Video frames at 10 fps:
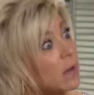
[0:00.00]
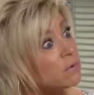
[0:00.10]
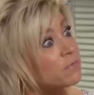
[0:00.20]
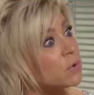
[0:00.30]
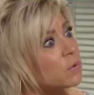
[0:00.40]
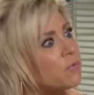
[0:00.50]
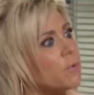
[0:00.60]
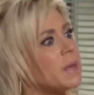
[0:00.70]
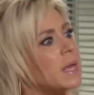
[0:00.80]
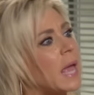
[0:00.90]
of you for
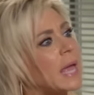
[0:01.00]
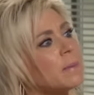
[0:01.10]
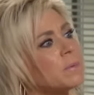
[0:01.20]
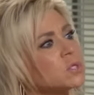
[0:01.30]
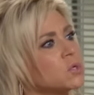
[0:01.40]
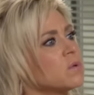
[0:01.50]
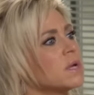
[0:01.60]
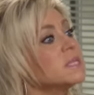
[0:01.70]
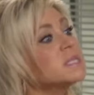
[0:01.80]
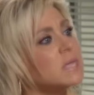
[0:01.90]
being able to
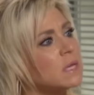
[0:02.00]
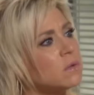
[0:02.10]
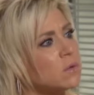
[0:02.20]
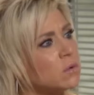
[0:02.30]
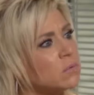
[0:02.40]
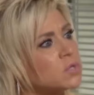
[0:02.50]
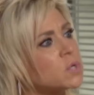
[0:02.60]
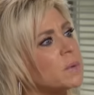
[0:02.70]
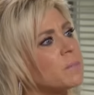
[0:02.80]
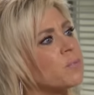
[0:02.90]
continue
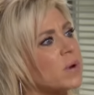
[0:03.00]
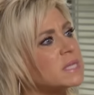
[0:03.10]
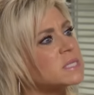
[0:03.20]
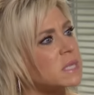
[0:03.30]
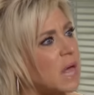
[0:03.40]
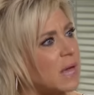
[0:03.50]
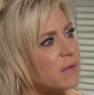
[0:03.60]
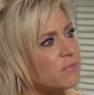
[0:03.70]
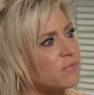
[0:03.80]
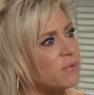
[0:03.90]
to embrace life
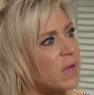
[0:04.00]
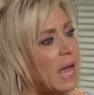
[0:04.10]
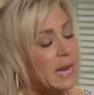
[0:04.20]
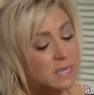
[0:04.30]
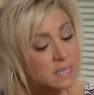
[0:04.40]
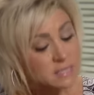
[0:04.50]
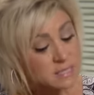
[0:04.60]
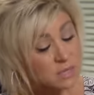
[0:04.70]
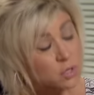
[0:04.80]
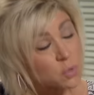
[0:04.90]
and
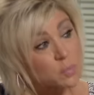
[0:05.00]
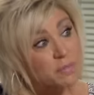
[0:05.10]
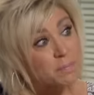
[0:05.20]
continue with